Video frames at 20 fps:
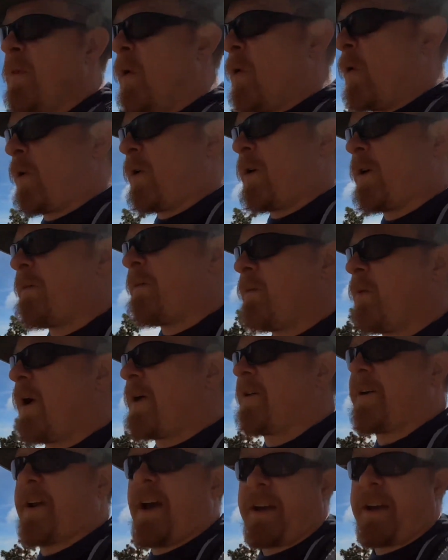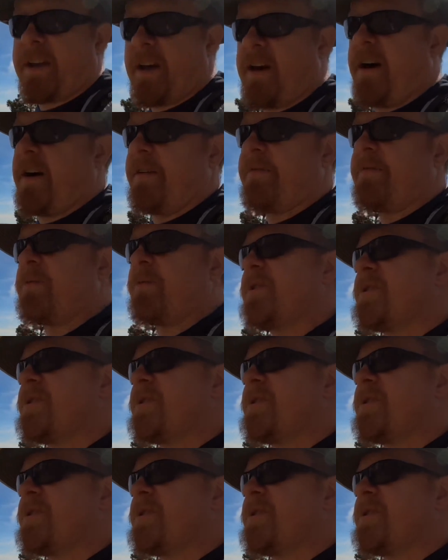or weather.gov, which